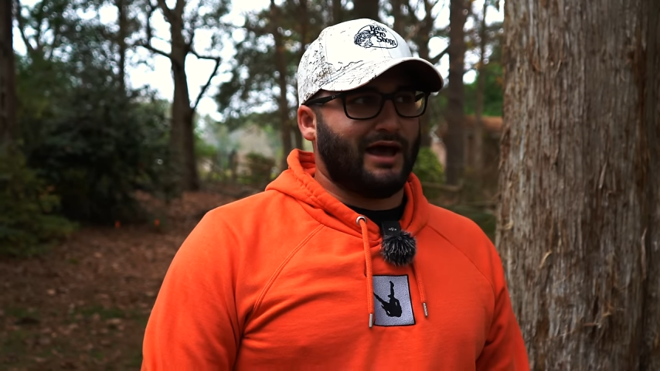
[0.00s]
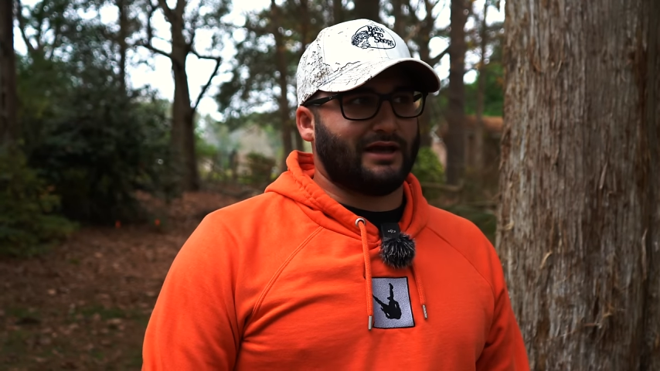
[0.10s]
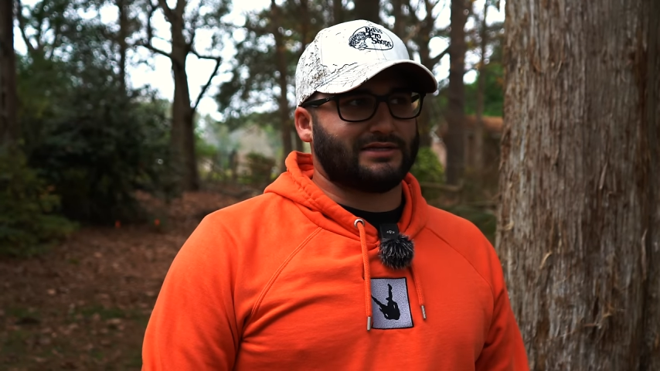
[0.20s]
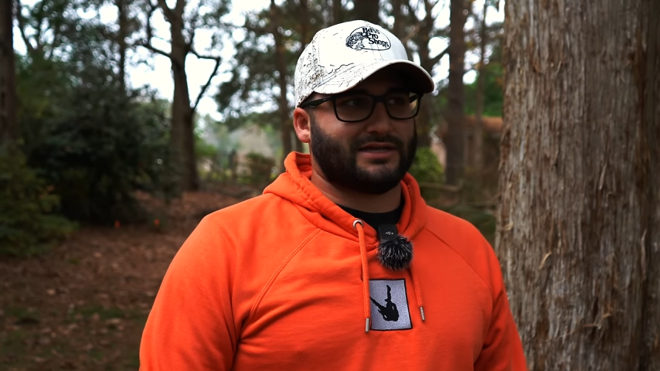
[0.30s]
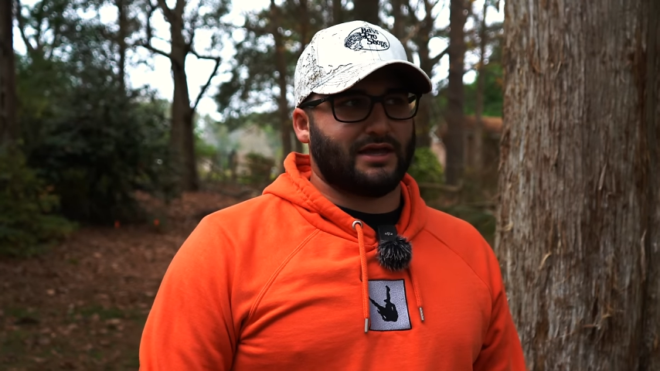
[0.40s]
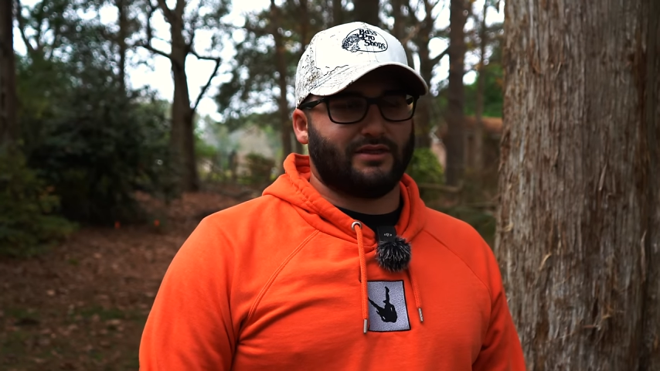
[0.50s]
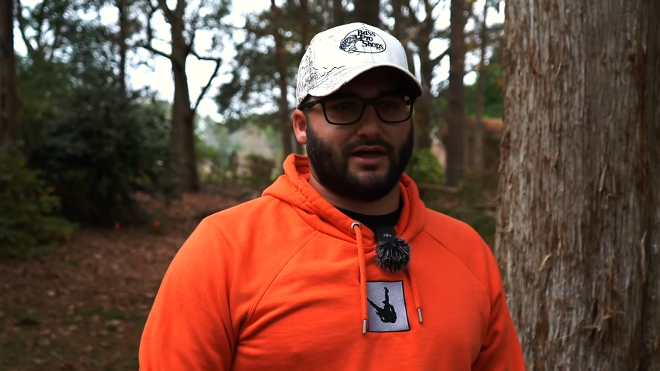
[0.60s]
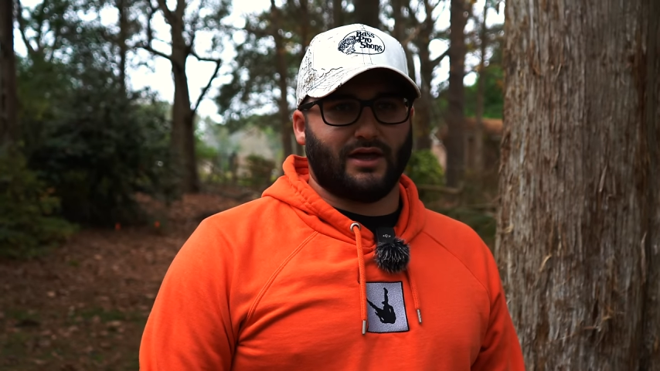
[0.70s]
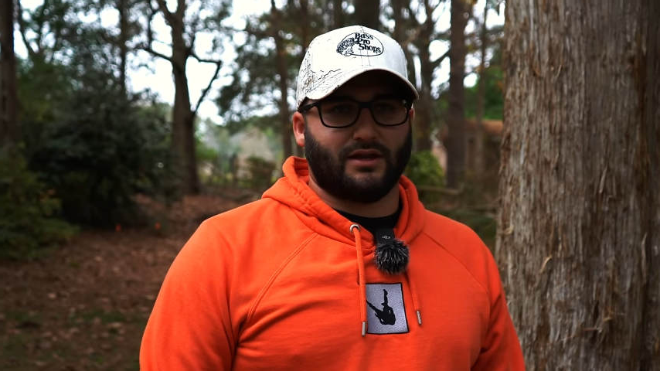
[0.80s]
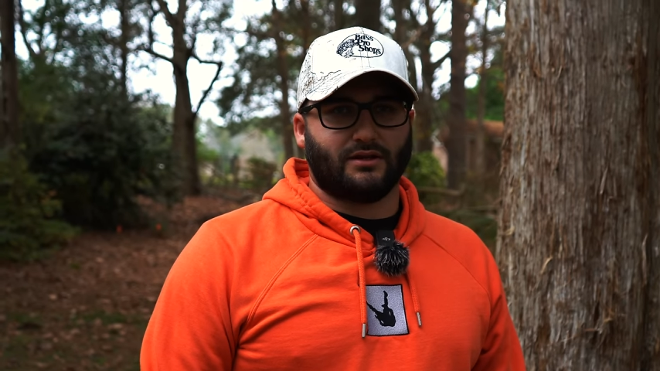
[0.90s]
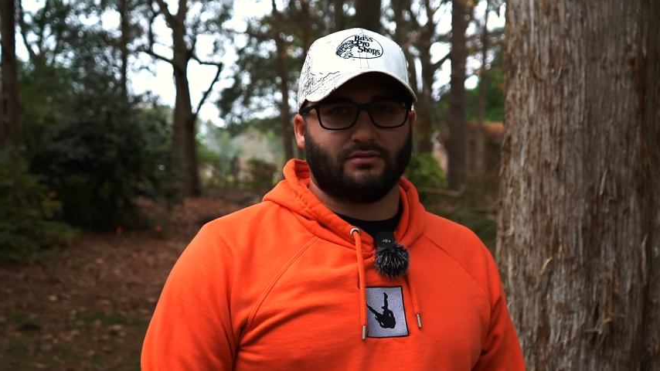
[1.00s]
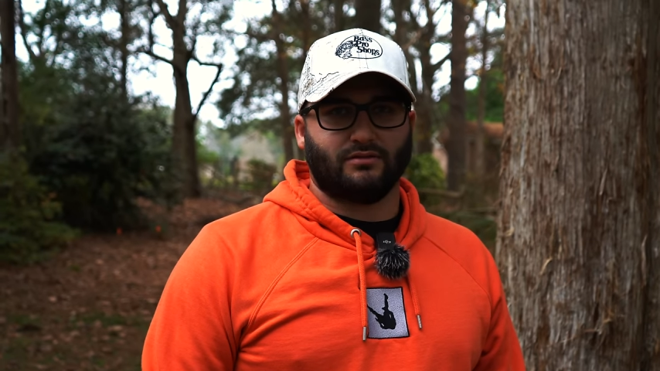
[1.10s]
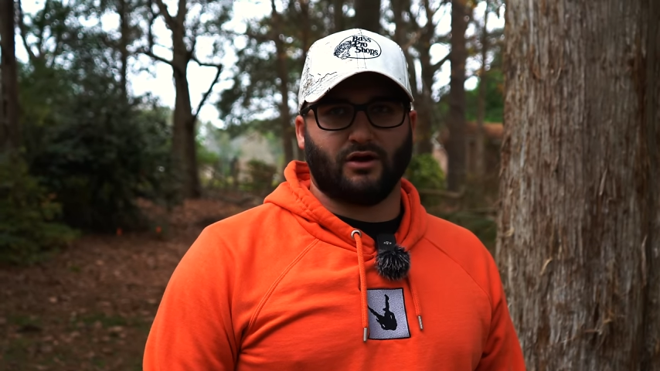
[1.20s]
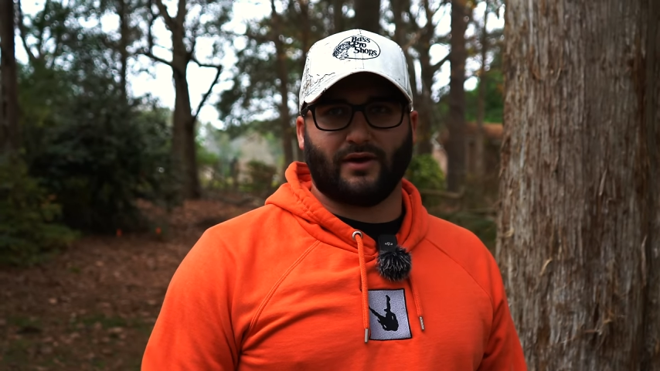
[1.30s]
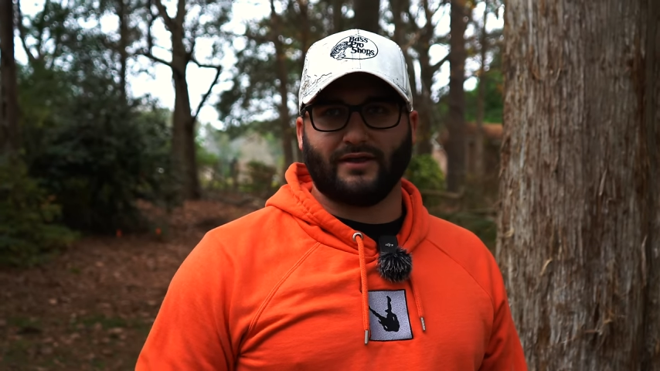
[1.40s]
I'd say that,
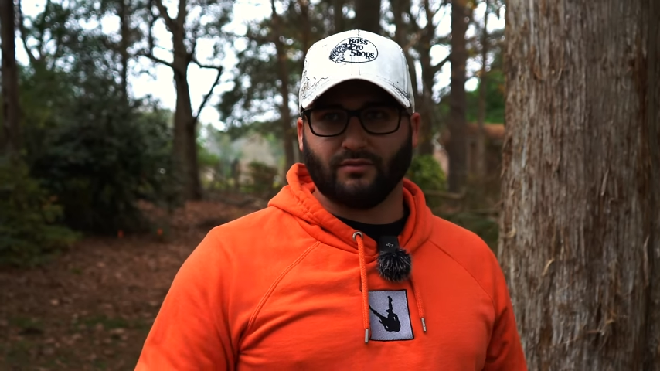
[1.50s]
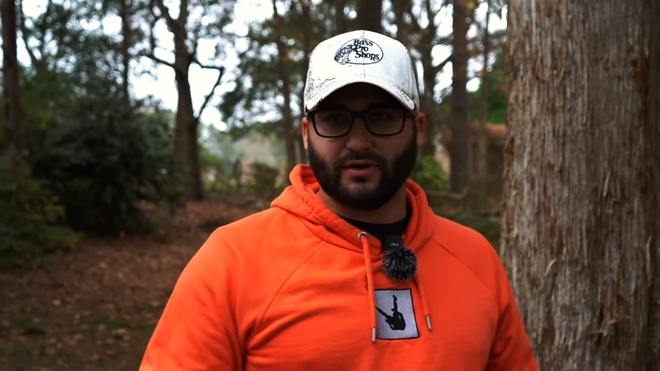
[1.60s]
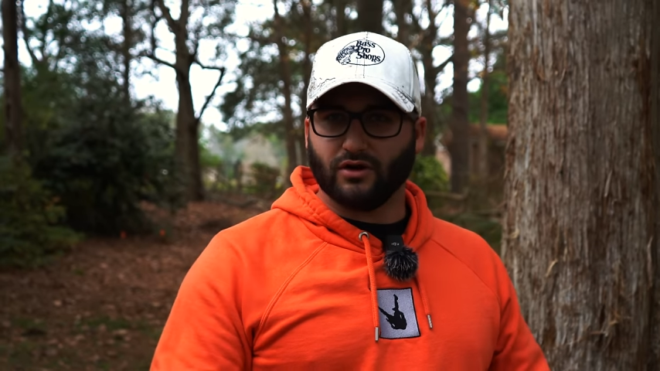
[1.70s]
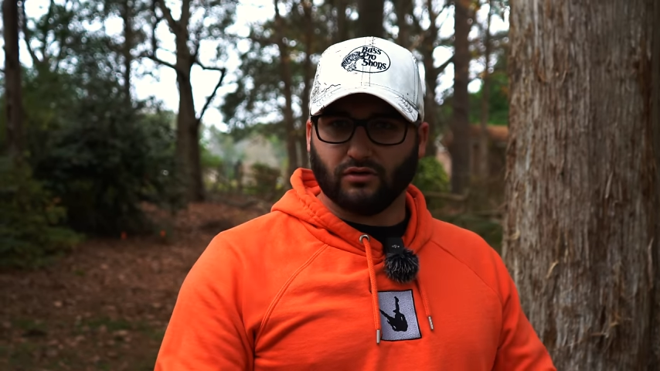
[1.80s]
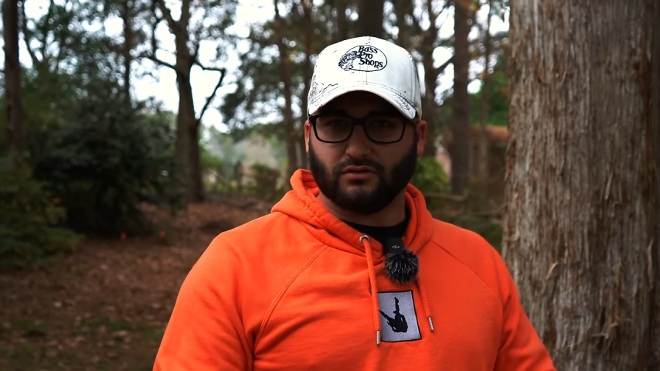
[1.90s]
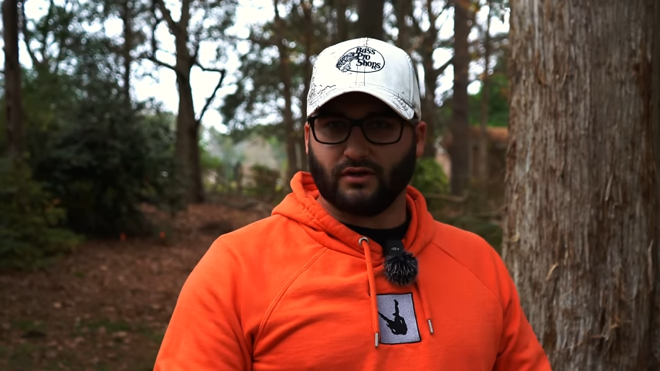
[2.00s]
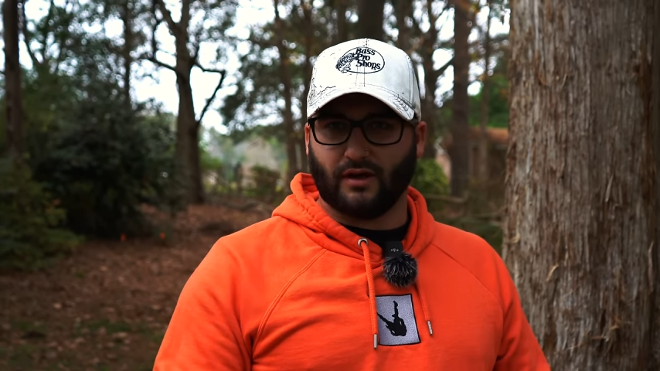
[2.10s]
you know, right in the middle.